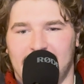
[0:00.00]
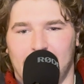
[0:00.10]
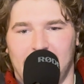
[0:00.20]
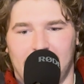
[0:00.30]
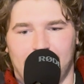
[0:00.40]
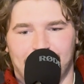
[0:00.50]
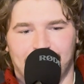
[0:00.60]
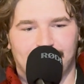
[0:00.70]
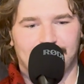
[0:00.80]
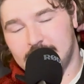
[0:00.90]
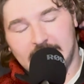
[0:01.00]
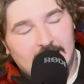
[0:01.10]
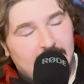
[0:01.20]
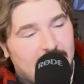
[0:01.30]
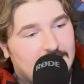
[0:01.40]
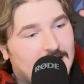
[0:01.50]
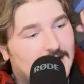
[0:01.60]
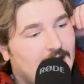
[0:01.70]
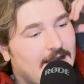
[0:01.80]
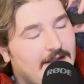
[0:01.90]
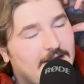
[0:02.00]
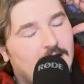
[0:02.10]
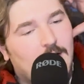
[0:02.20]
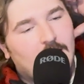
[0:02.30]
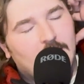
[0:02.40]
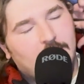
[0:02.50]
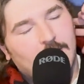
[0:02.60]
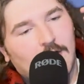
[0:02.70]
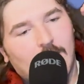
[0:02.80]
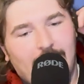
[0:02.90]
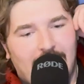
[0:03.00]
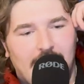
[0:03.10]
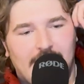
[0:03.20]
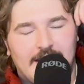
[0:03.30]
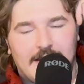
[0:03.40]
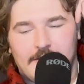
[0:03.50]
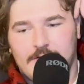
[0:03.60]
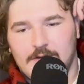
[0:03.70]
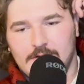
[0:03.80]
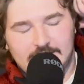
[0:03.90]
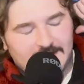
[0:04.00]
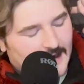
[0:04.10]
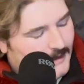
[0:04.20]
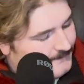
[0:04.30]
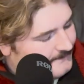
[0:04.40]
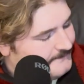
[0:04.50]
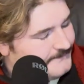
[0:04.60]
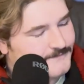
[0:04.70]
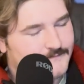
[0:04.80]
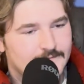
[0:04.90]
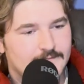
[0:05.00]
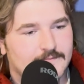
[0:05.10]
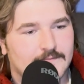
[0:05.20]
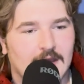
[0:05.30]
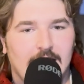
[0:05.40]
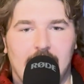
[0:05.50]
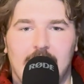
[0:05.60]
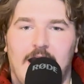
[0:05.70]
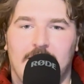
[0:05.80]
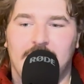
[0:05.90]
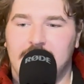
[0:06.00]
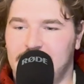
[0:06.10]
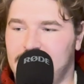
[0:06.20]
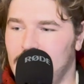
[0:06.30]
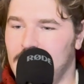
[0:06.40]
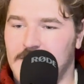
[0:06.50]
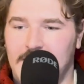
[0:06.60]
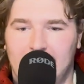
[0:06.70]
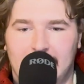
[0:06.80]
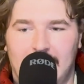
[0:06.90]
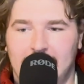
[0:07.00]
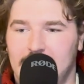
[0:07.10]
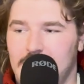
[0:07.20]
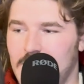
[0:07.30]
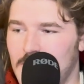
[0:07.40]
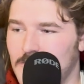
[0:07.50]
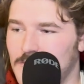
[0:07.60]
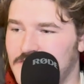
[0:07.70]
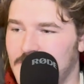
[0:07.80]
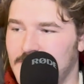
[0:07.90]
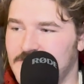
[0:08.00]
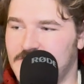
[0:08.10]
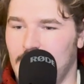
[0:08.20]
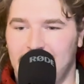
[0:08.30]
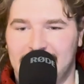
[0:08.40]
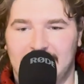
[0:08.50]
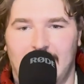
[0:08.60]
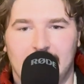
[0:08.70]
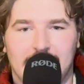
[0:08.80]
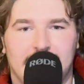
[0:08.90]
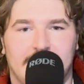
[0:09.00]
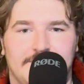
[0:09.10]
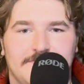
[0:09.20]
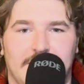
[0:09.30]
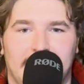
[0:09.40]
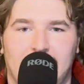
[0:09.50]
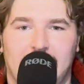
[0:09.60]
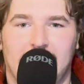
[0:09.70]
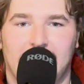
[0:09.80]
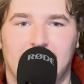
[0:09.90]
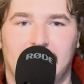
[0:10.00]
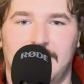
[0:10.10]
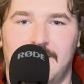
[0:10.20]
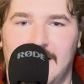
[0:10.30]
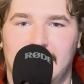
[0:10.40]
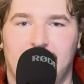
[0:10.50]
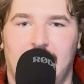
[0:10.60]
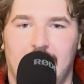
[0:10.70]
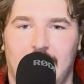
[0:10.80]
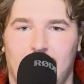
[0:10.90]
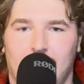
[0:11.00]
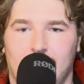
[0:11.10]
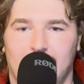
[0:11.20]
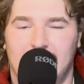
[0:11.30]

I mean, and then I thought about it, and I thought, damn. I think this turkey kind of must have been so excited that it finally found a home.